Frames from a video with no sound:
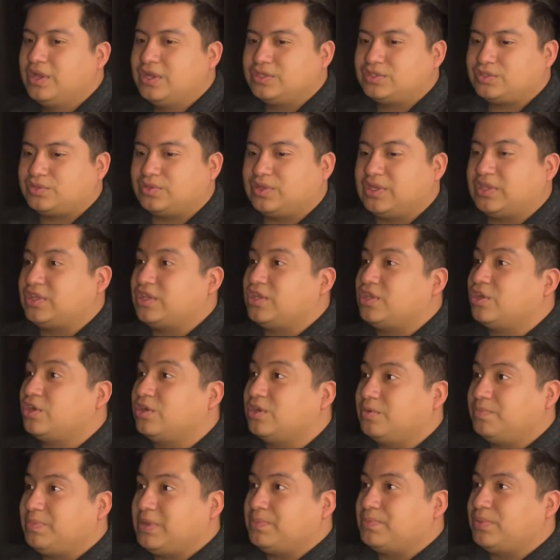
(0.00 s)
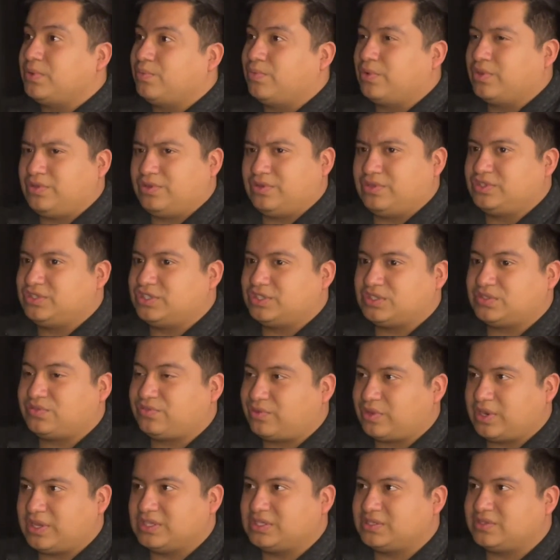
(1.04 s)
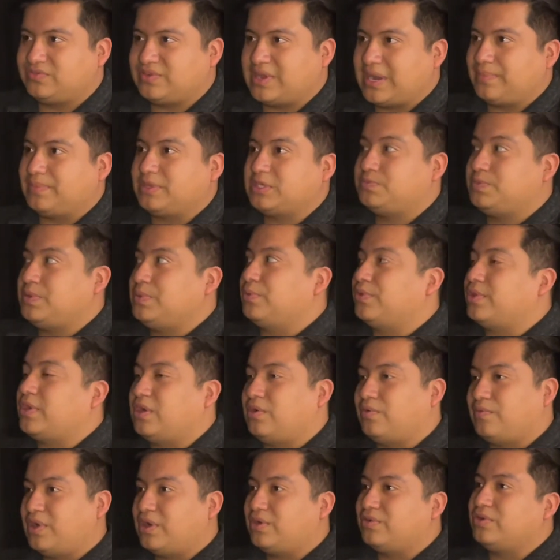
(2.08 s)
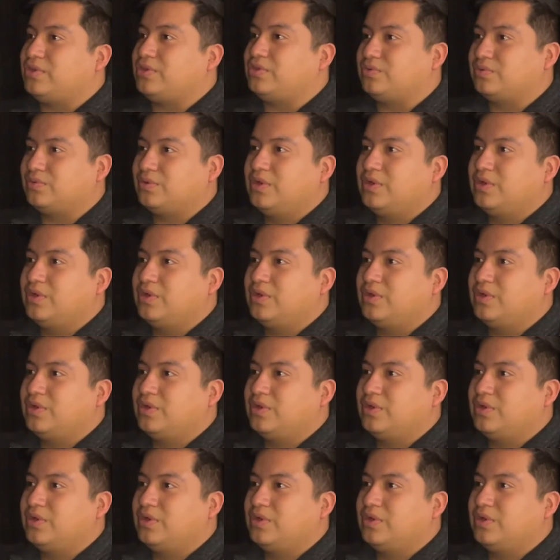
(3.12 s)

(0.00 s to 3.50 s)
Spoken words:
So that the younger people, whether they're just friends, families, people that are around you,